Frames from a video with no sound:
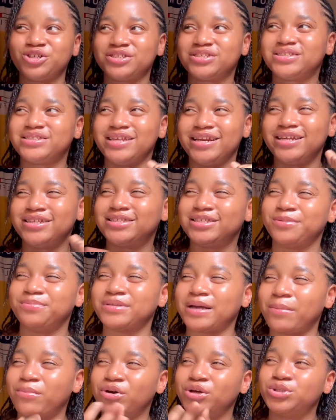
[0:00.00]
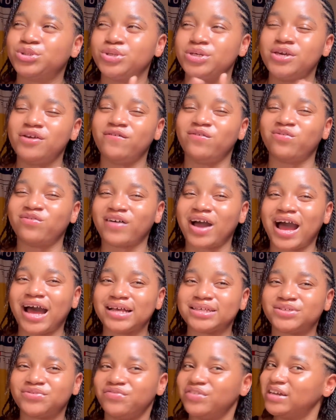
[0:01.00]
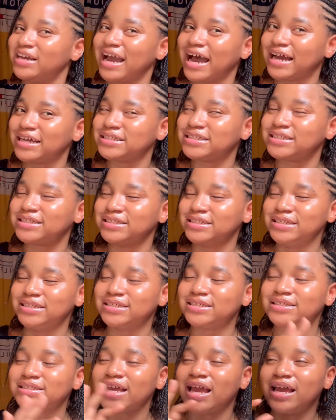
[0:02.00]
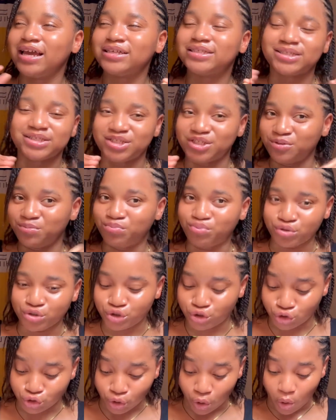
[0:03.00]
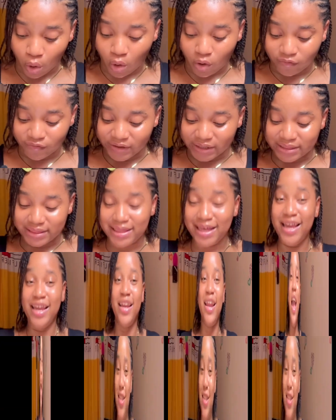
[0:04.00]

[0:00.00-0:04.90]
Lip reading: just 3 tips I'm going to give as regards this sitting posture of a thing.